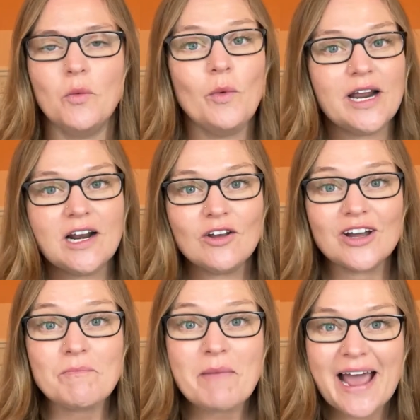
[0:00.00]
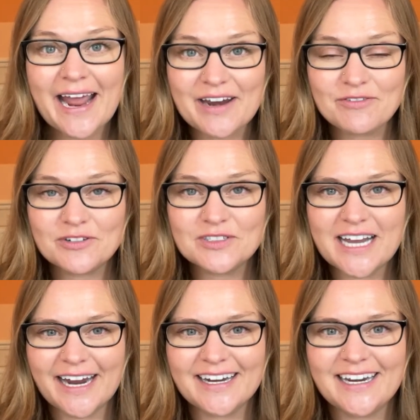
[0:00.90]
We're going to look at behavioural
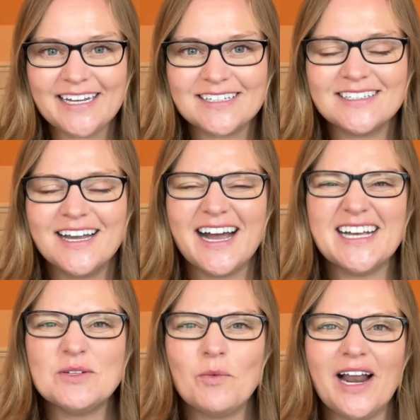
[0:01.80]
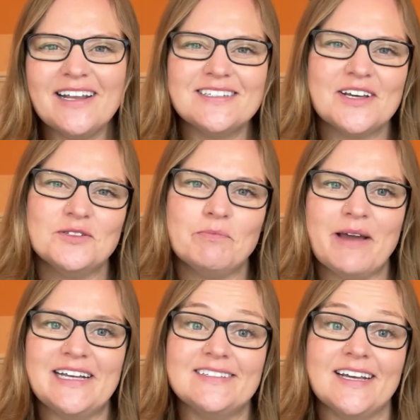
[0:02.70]
techniques as well as those
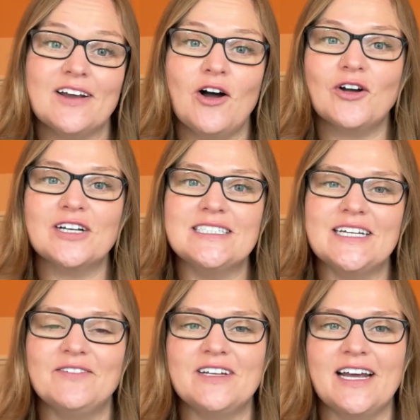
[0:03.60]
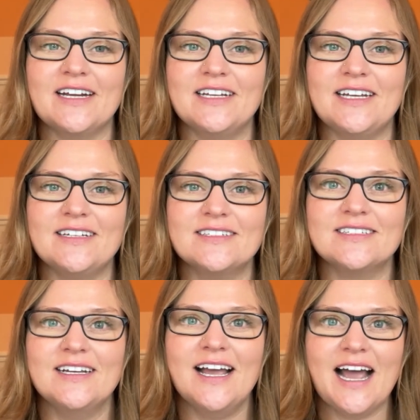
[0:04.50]
basic cognitive techniques.
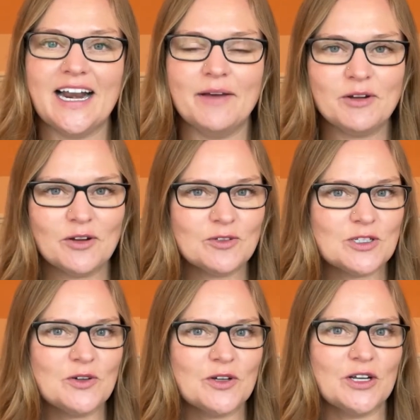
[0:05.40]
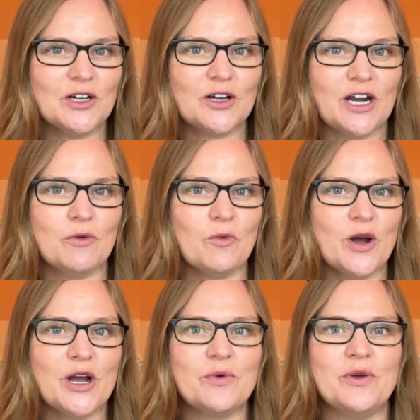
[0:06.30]
And I'm also going to kind of
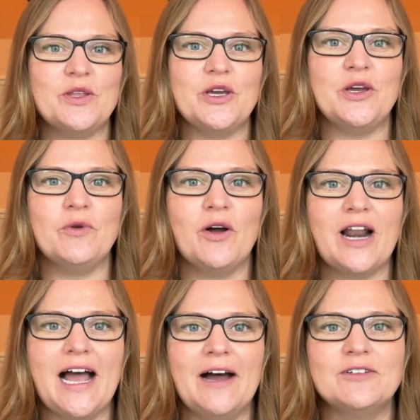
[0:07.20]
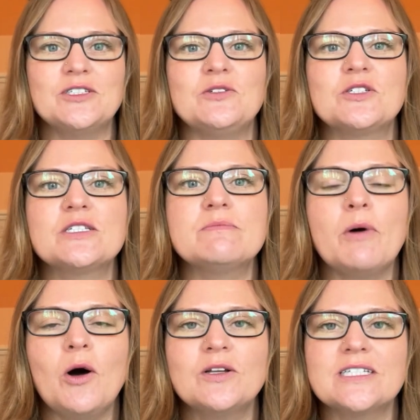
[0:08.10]
work with you on how to
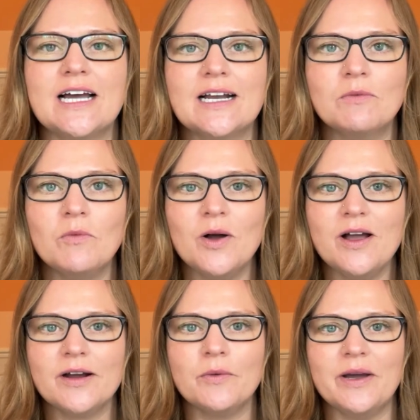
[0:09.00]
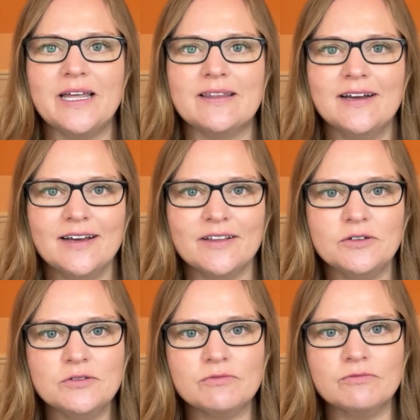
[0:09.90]
spot and work with
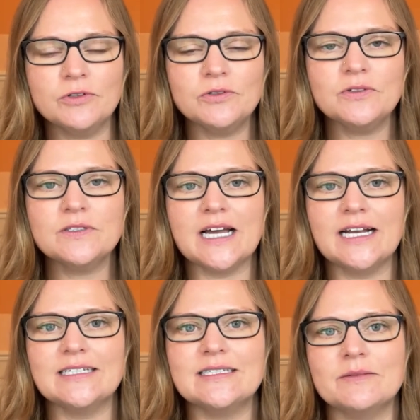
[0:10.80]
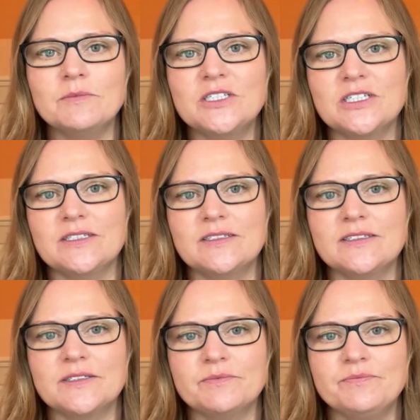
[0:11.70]
those rules and assumptions.